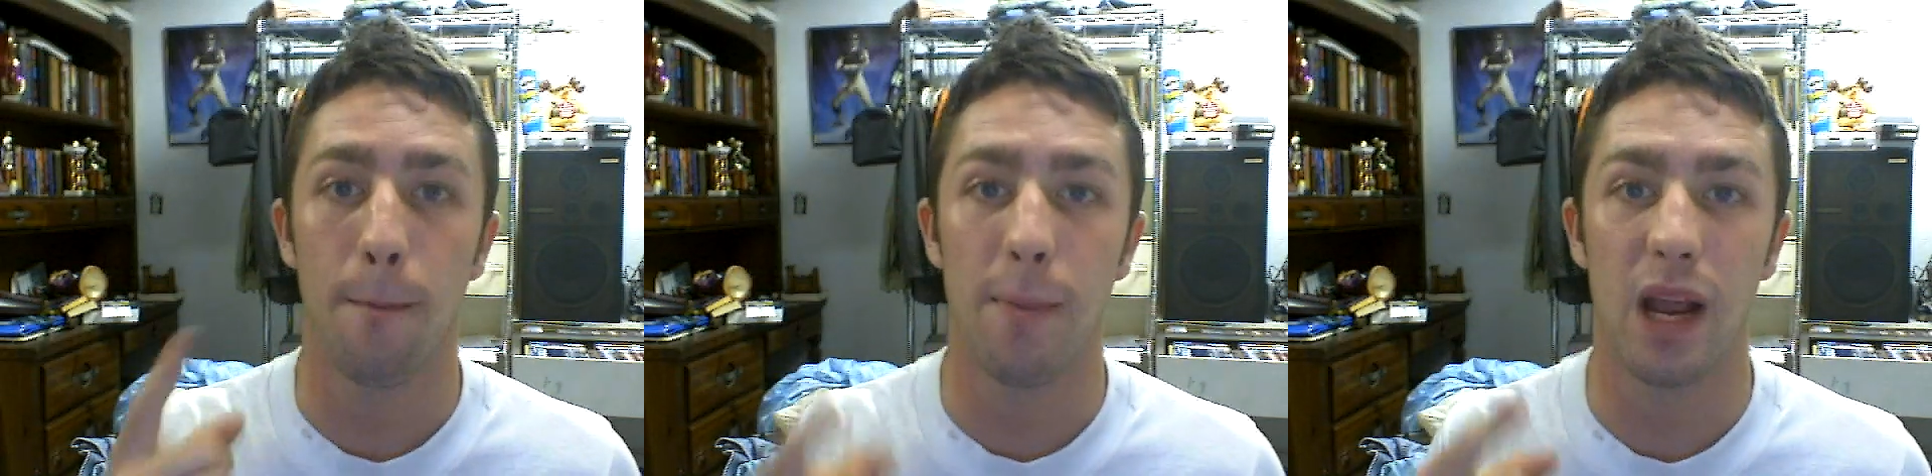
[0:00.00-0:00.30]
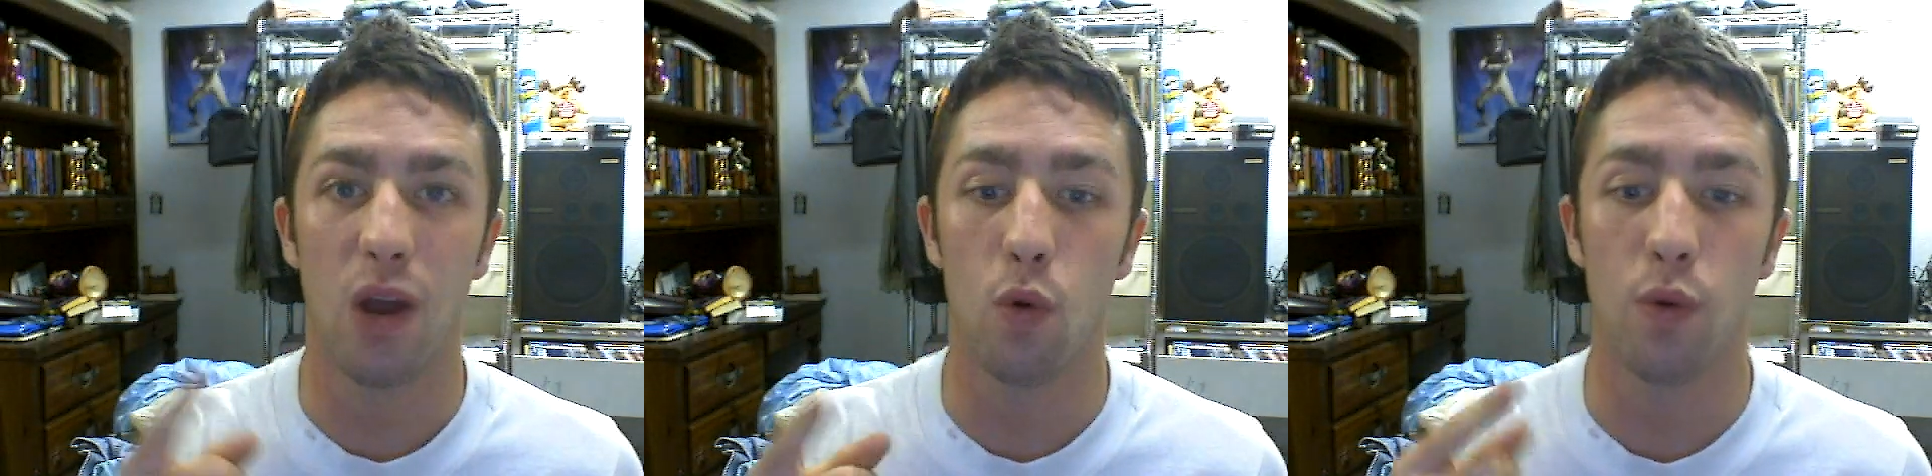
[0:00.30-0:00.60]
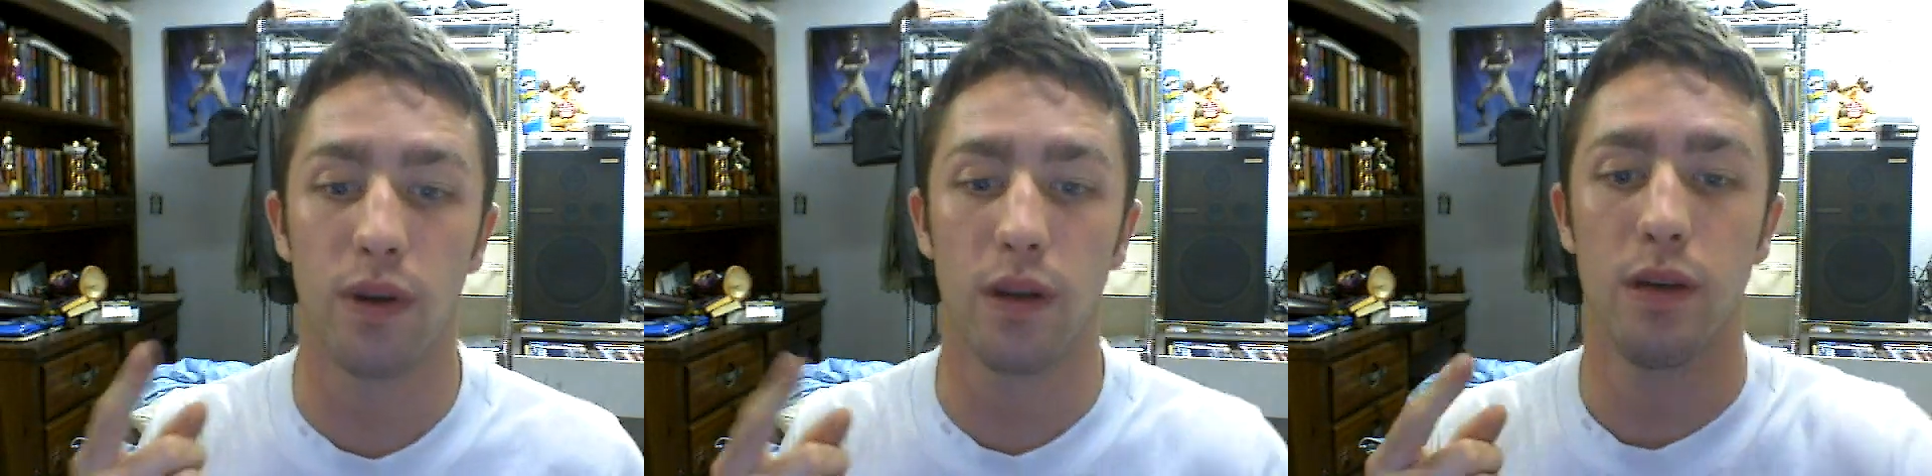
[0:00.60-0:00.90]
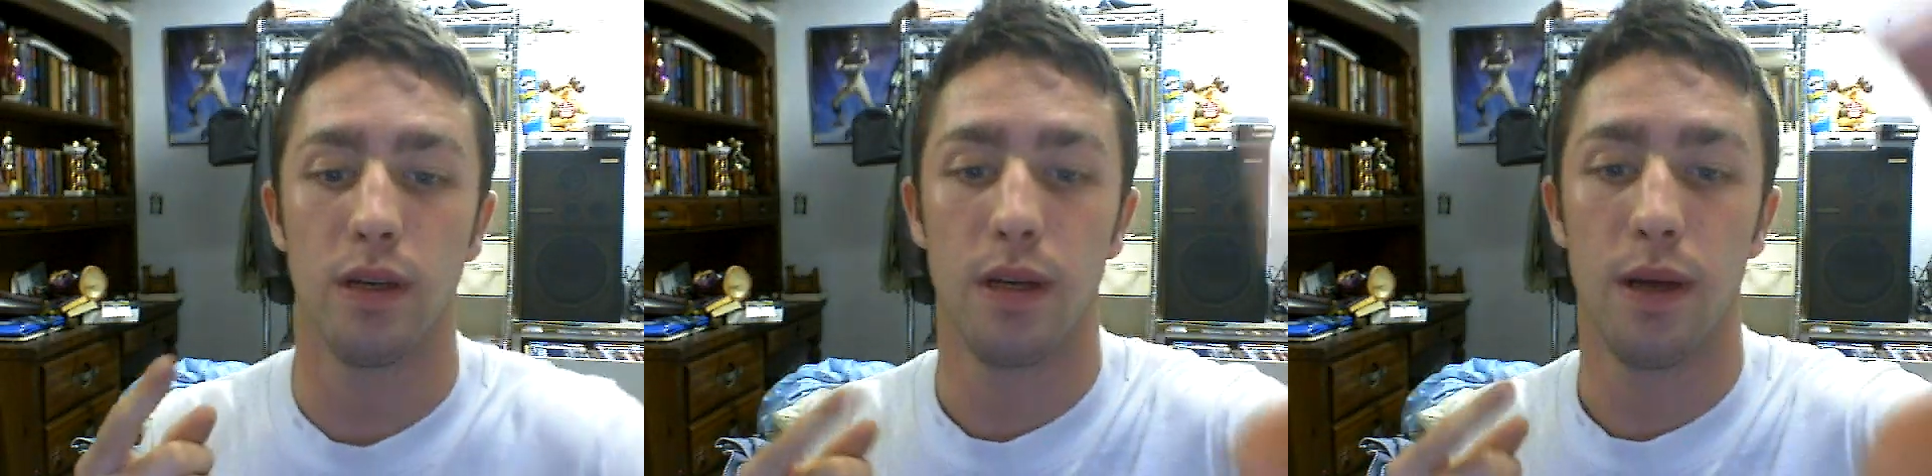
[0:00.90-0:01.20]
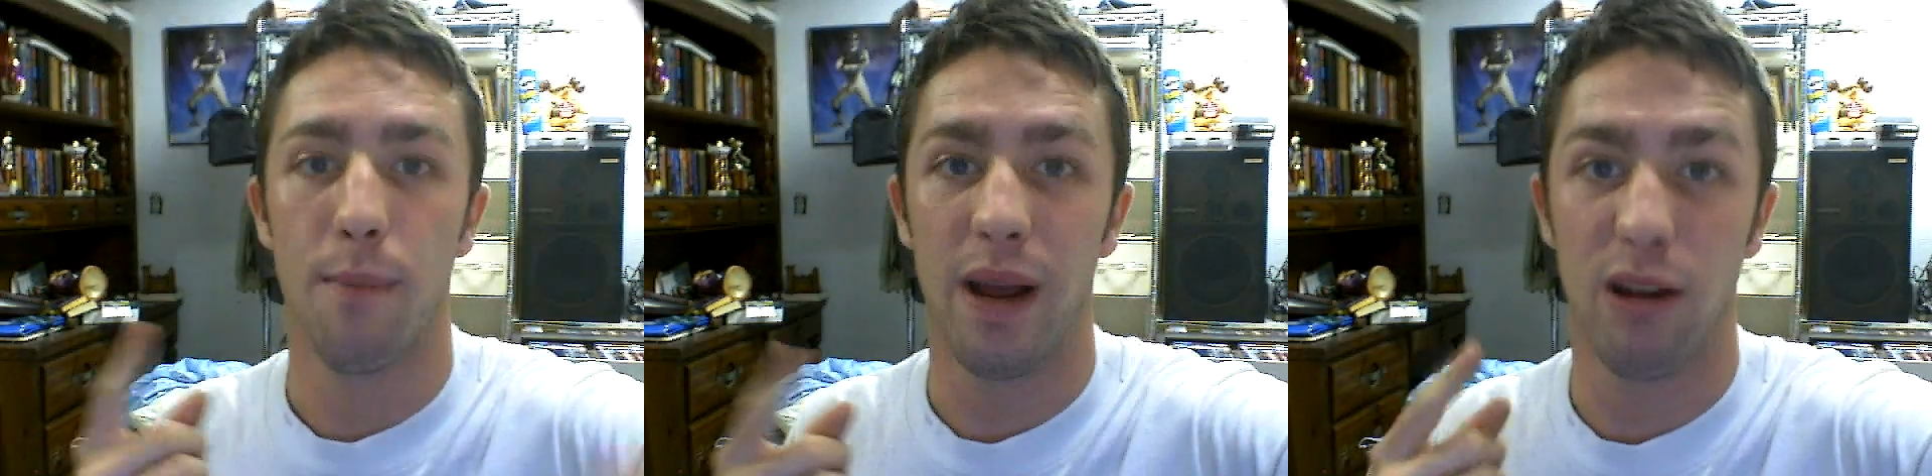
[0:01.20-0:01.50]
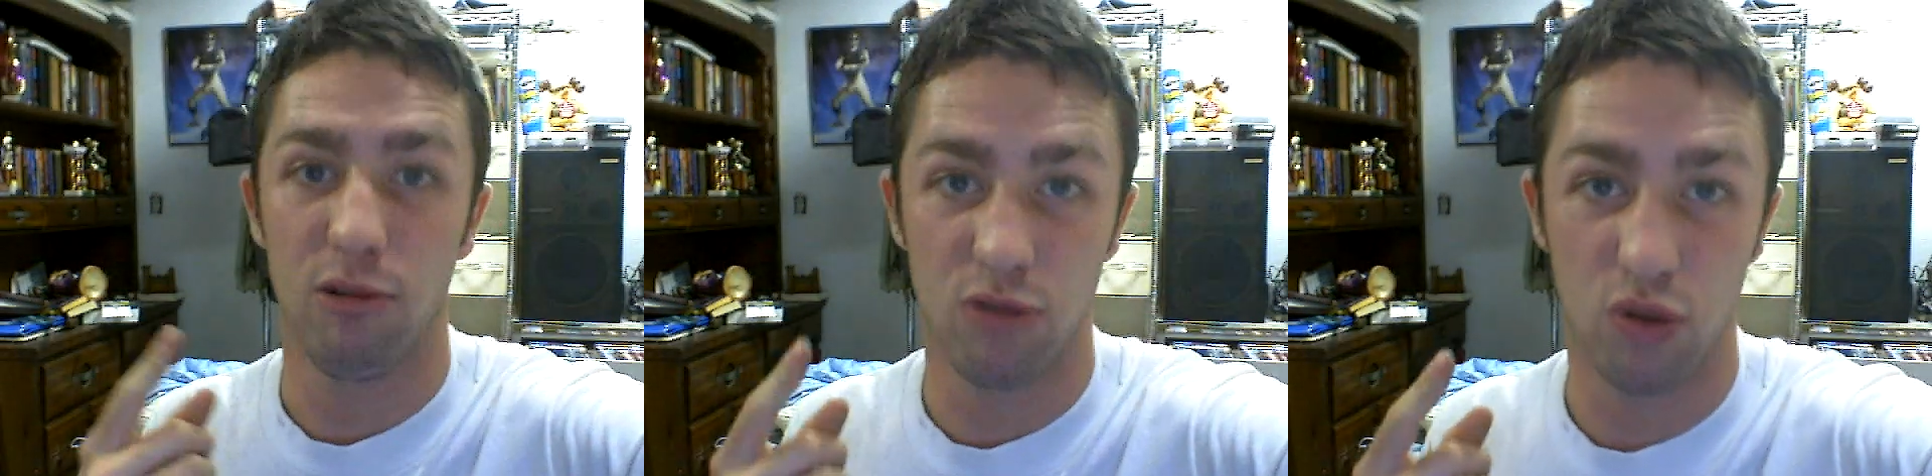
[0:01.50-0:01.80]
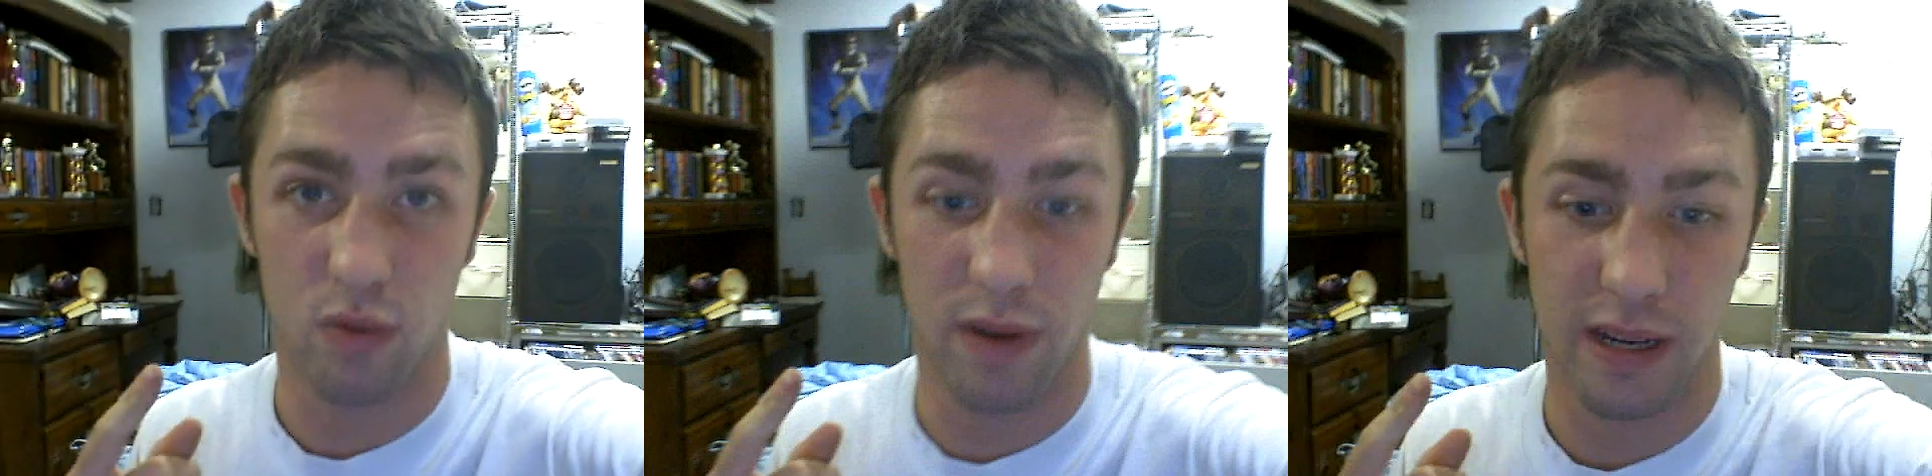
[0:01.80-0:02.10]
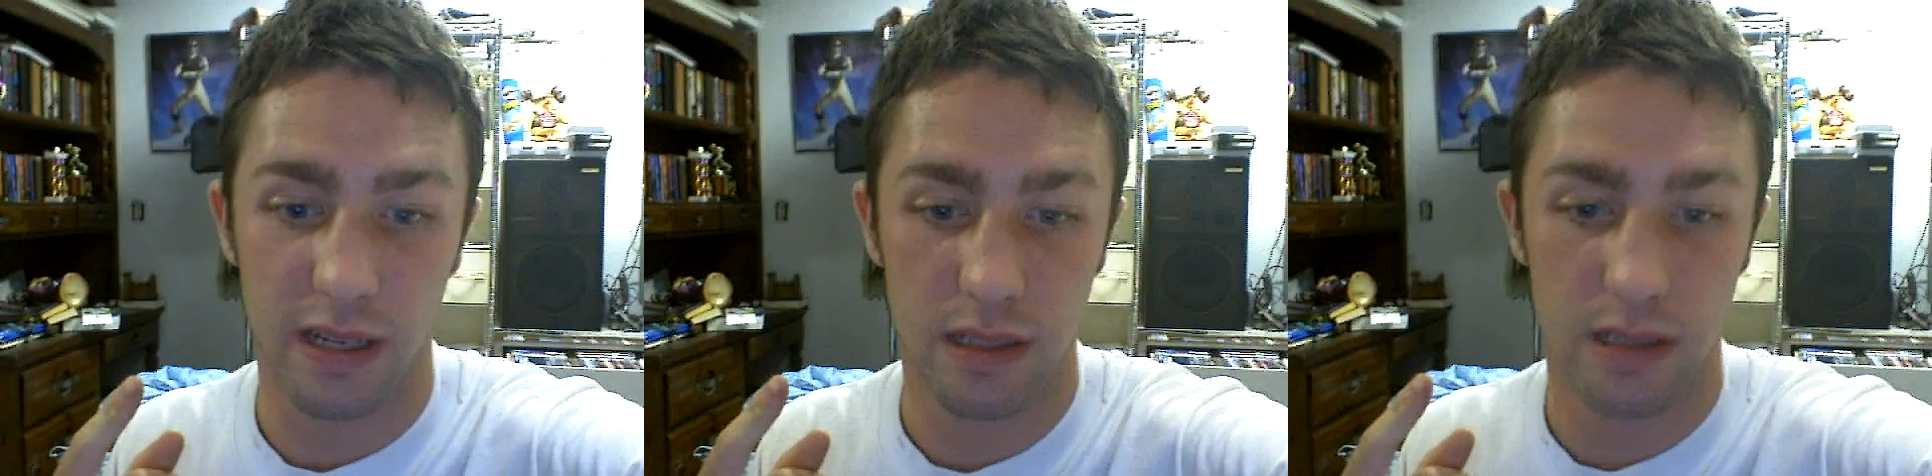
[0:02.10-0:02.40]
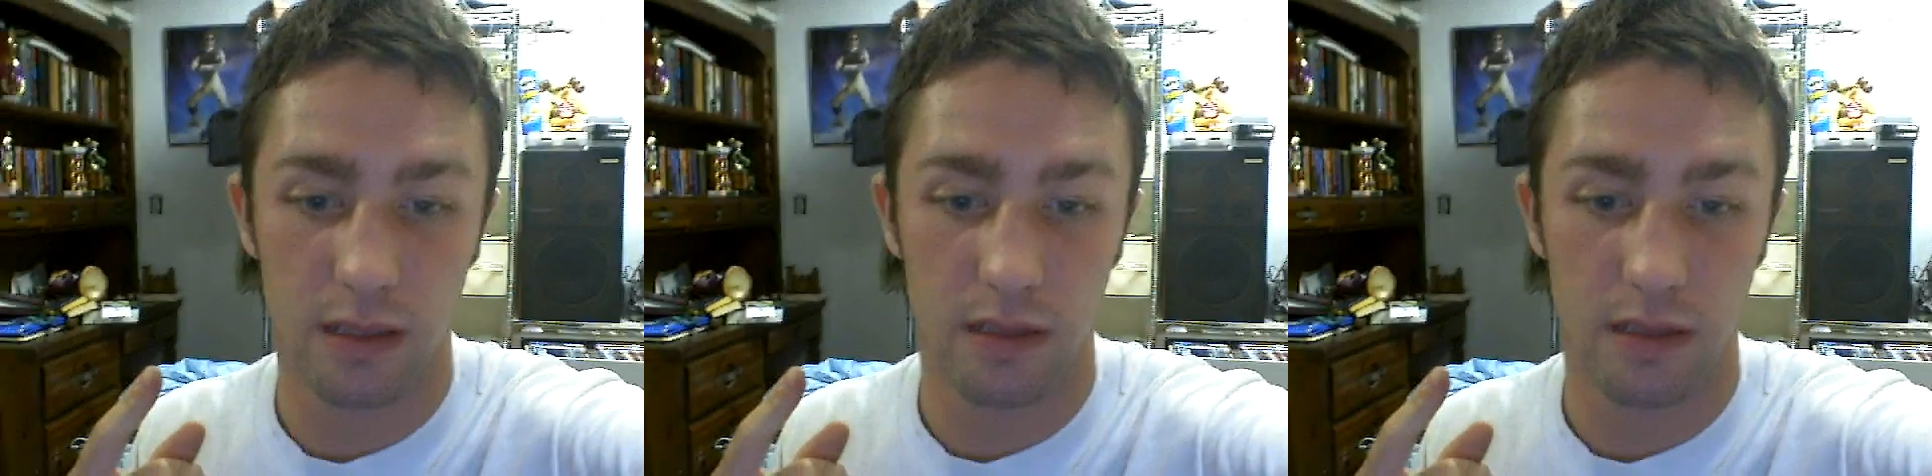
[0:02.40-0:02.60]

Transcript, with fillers: my own, my own tricks.